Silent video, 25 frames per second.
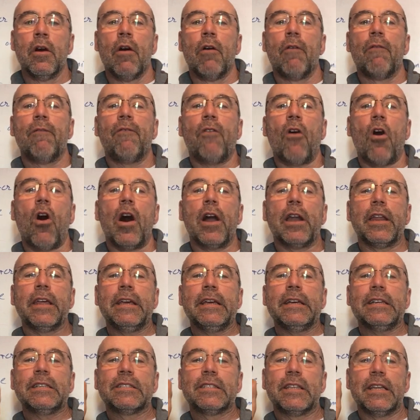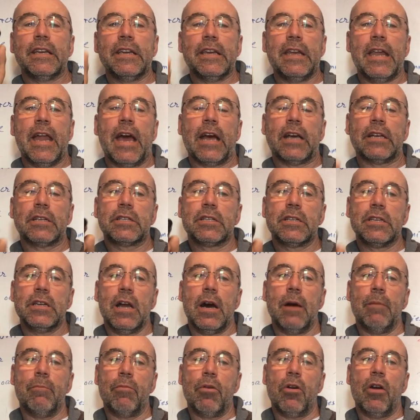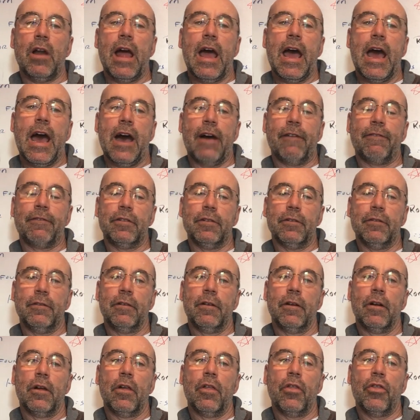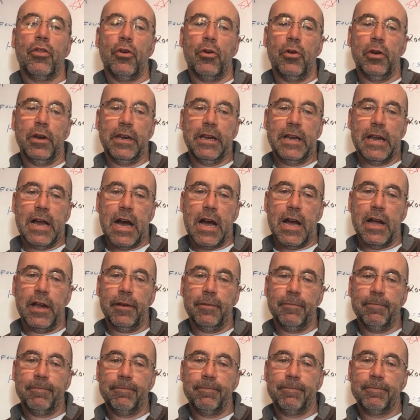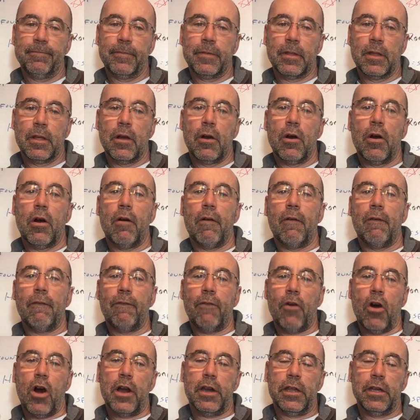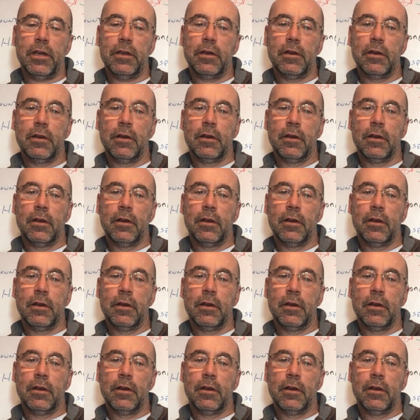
40 is the next number after 39. 40.